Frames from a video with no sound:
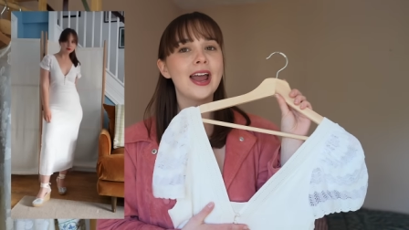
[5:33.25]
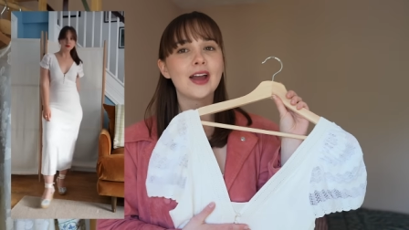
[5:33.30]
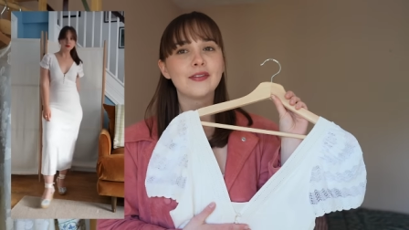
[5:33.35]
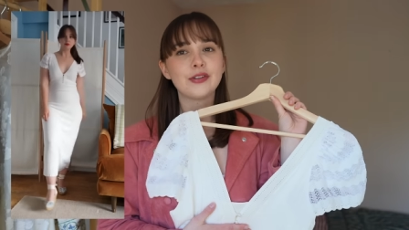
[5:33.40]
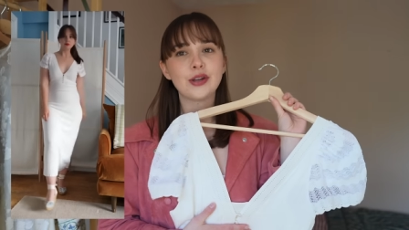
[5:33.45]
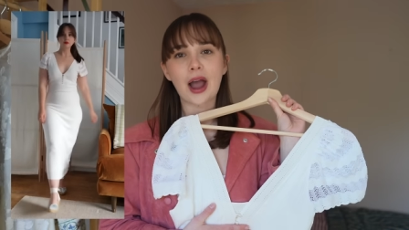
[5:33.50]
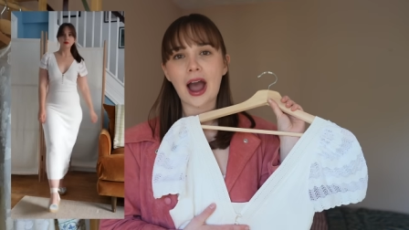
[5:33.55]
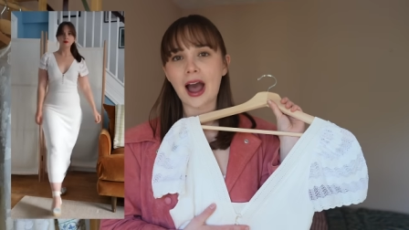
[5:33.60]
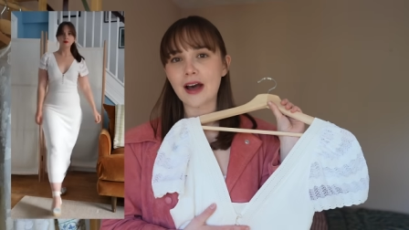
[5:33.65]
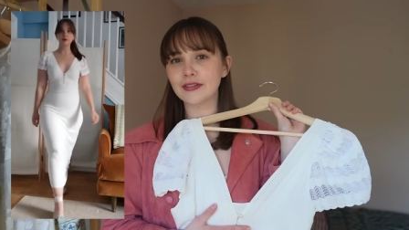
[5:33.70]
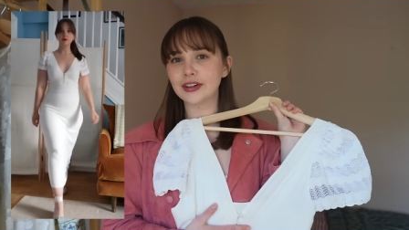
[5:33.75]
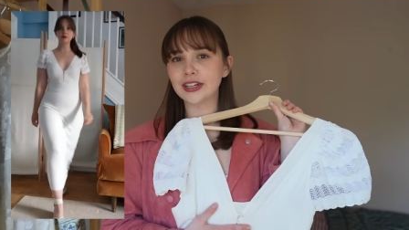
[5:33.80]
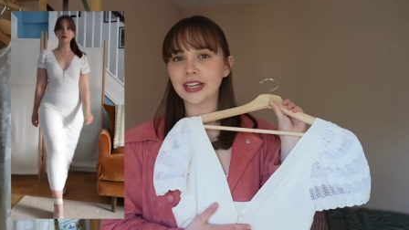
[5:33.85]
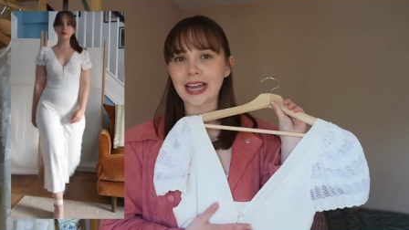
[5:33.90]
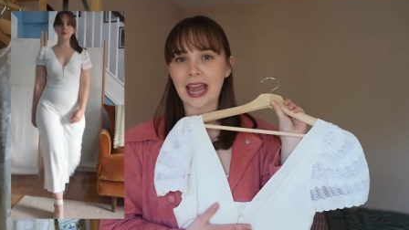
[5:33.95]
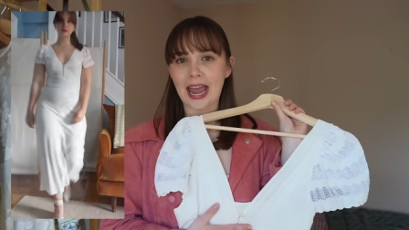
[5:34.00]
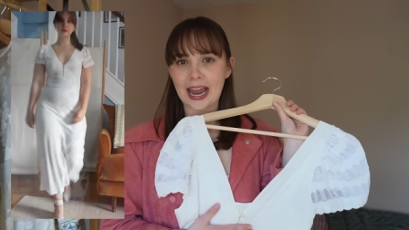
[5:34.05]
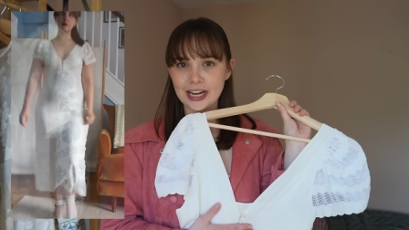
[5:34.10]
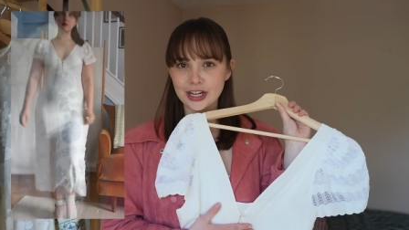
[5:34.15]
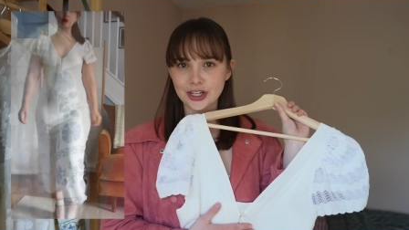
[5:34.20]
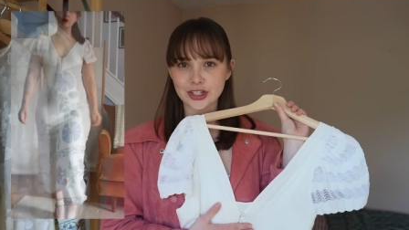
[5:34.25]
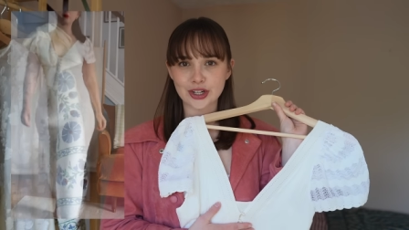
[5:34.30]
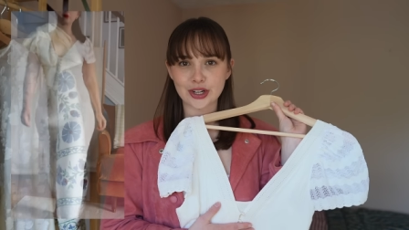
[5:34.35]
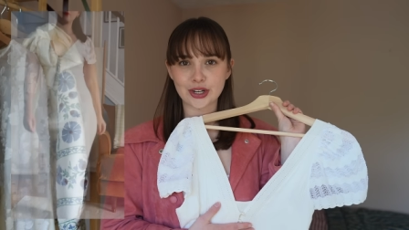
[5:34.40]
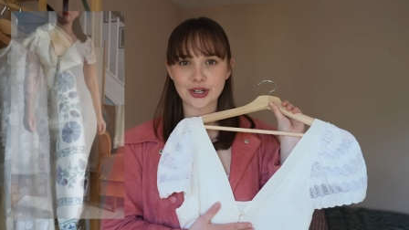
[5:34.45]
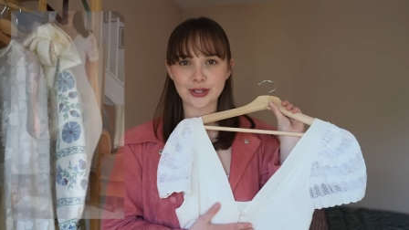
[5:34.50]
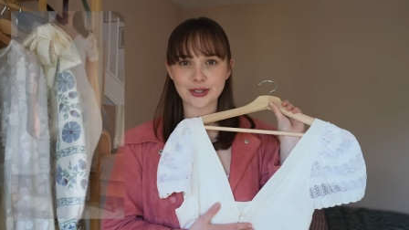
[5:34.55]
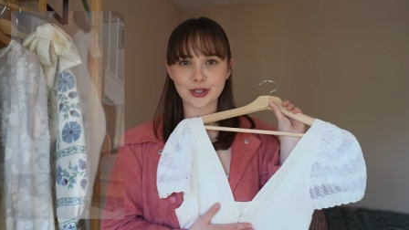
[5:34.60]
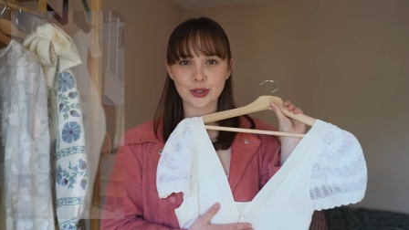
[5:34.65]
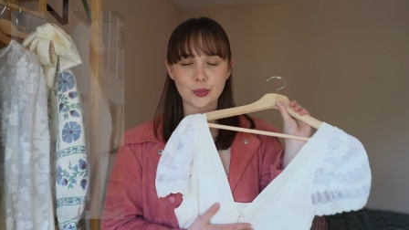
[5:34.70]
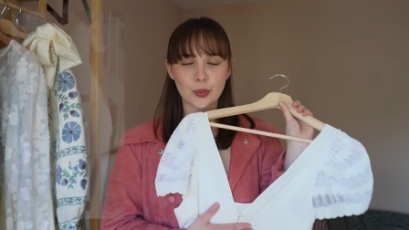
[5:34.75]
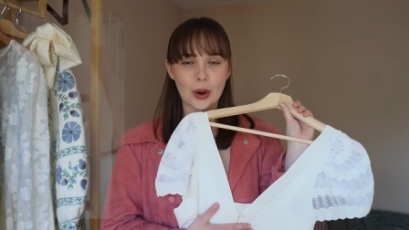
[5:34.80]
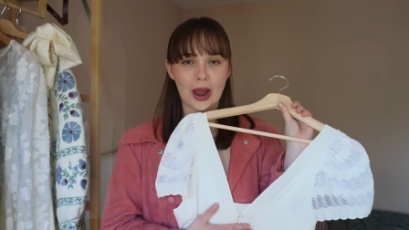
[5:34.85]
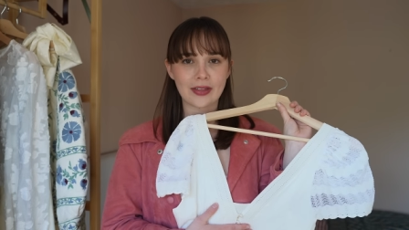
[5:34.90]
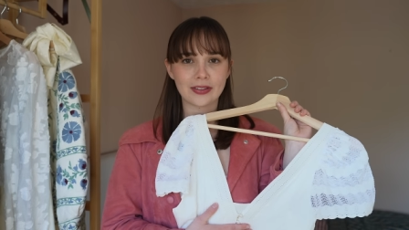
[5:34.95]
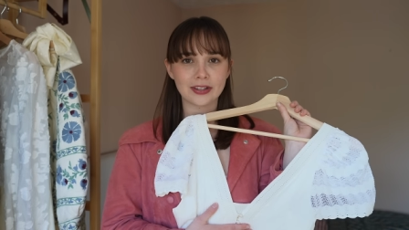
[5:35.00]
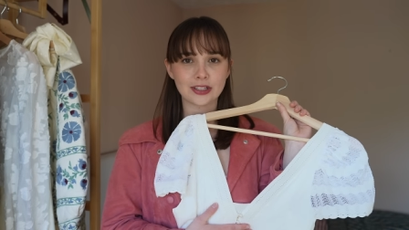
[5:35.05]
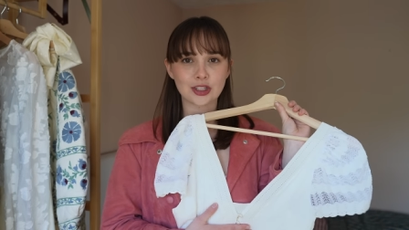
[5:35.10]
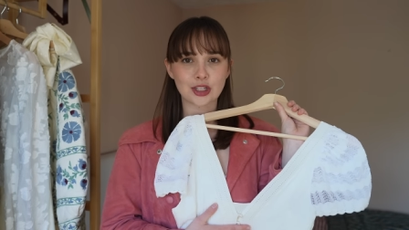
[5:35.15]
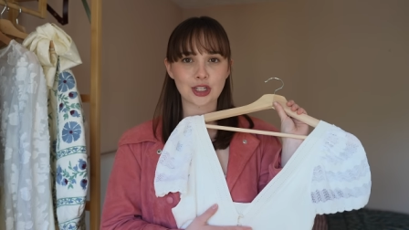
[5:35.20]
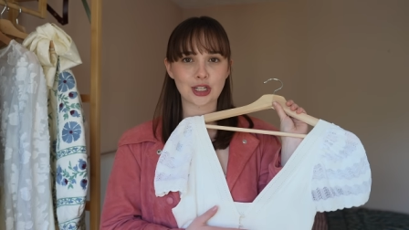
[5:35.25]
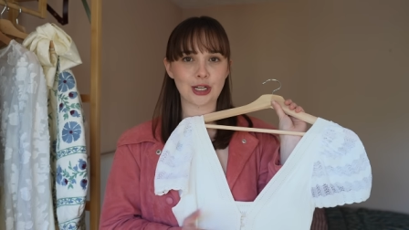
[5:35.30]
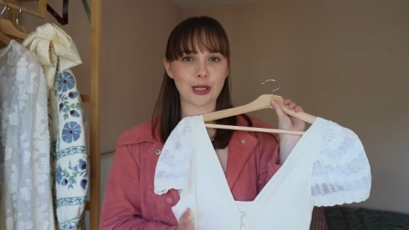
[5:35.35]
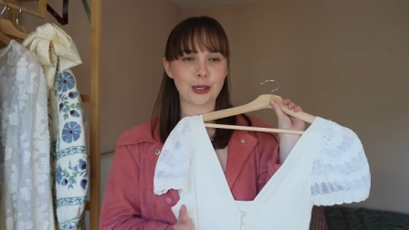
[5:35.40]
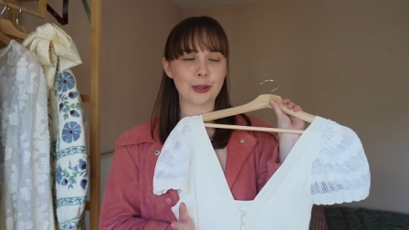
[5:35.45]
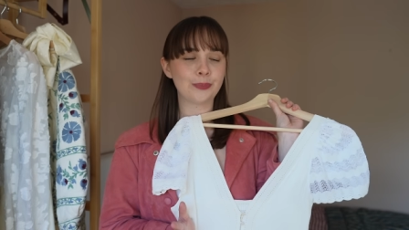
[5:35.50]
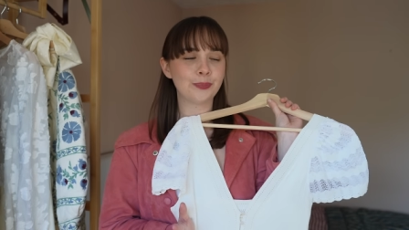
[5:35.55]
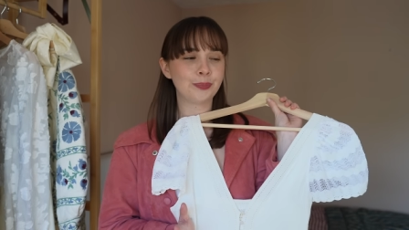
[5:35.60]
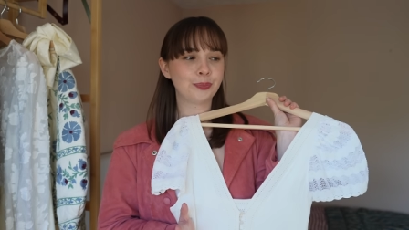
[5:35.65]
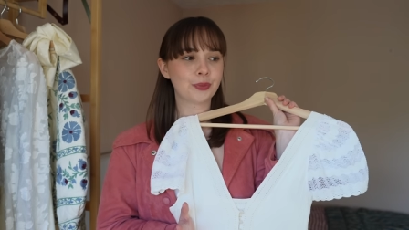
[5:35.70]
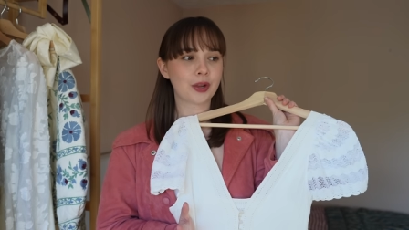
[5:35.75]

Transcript: If you have an occasion to wear this too.